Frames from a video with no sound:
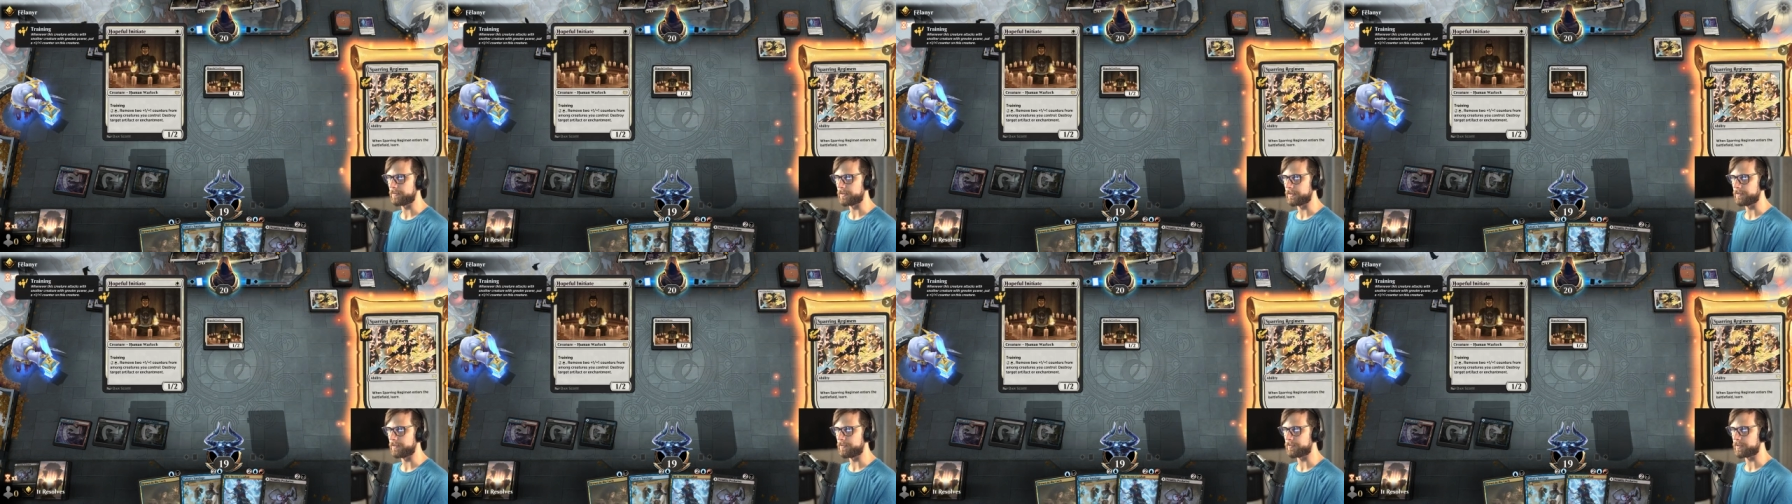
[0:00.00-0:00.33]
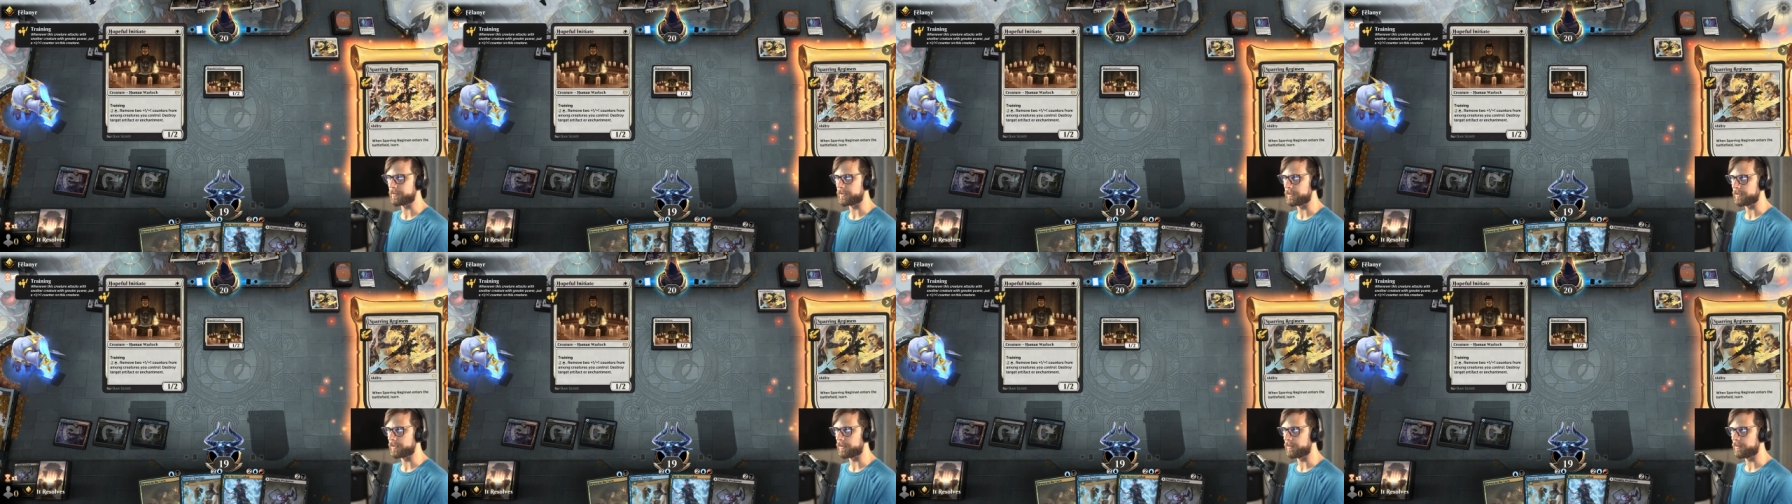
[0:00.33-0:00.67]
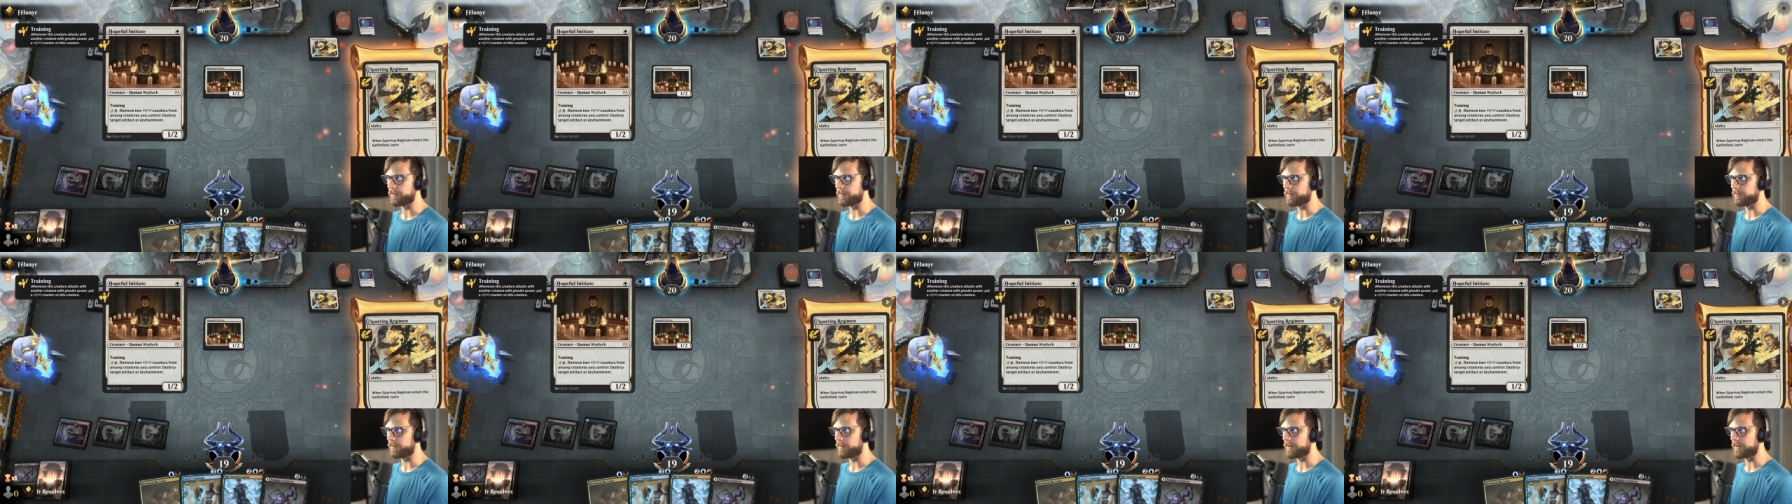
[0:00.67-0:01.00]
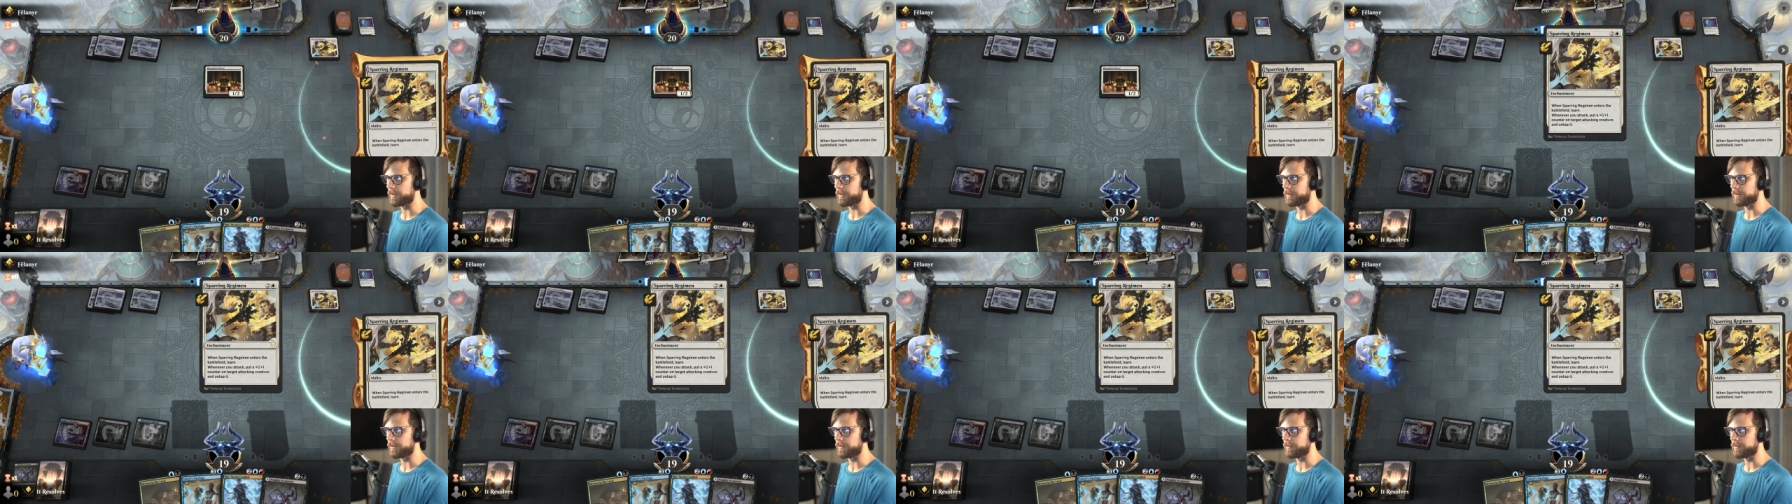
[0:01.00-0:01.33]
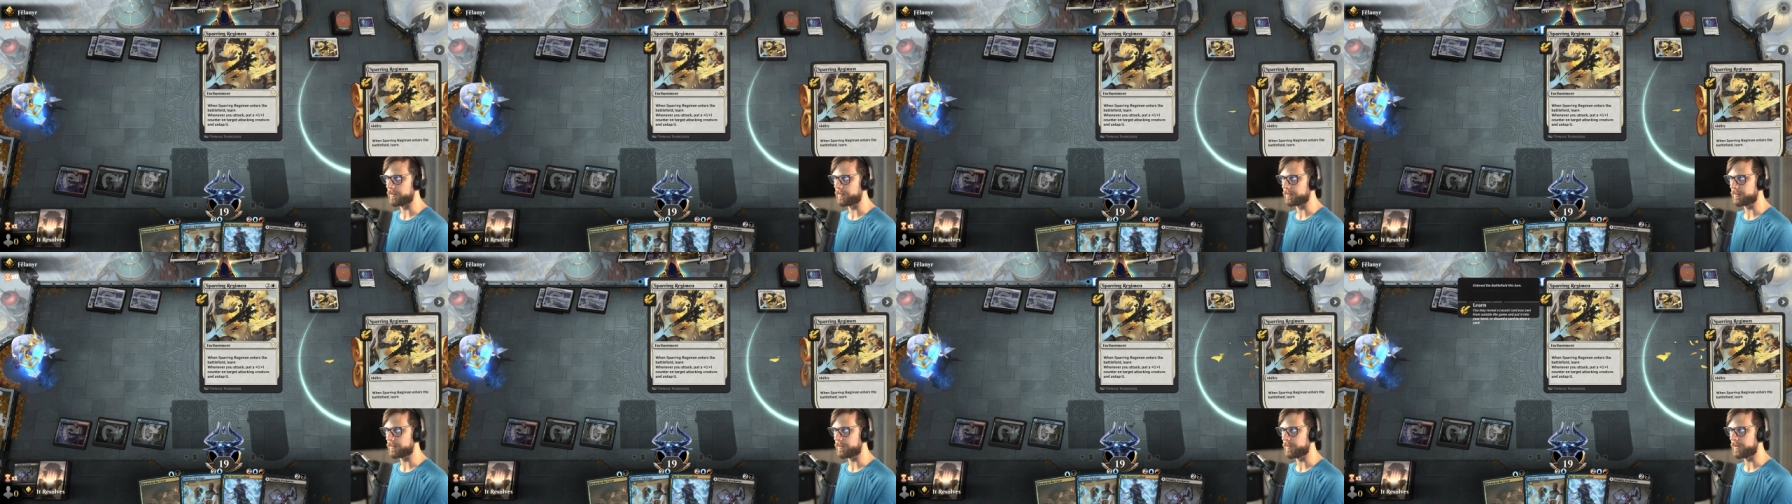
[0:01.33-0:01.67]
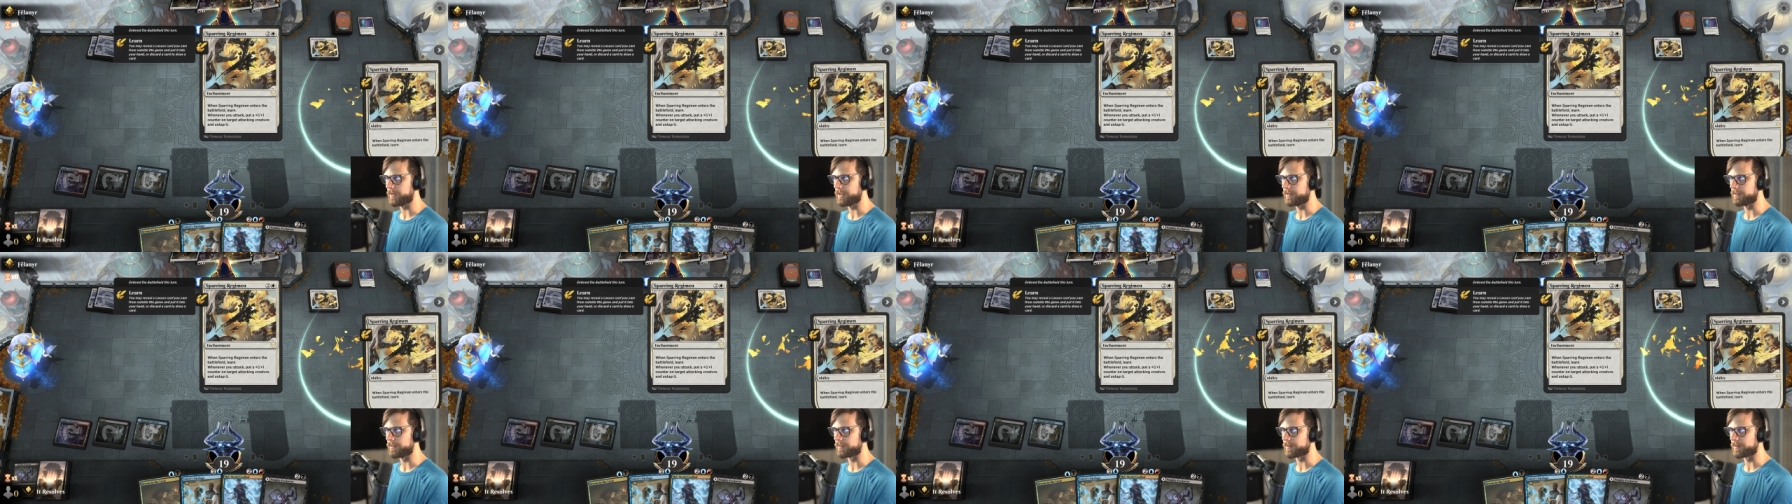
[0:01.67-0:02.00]
That is going to go uh, go
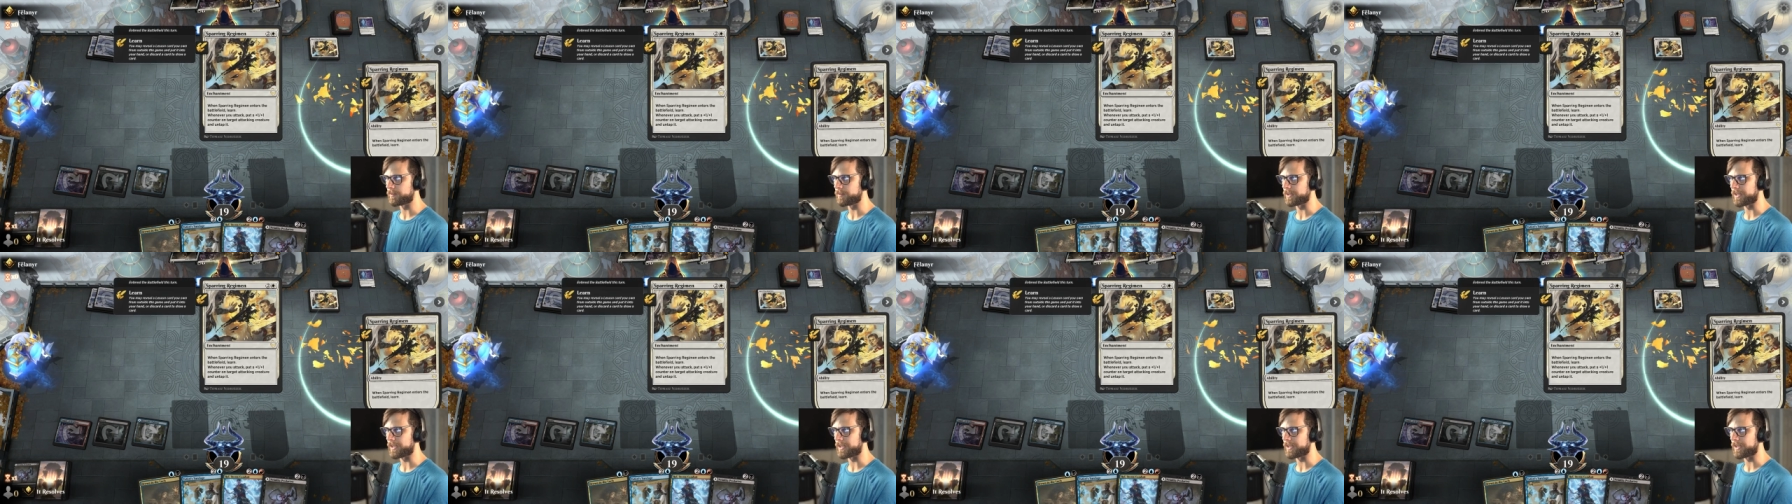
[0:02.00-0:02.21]
ahead and throw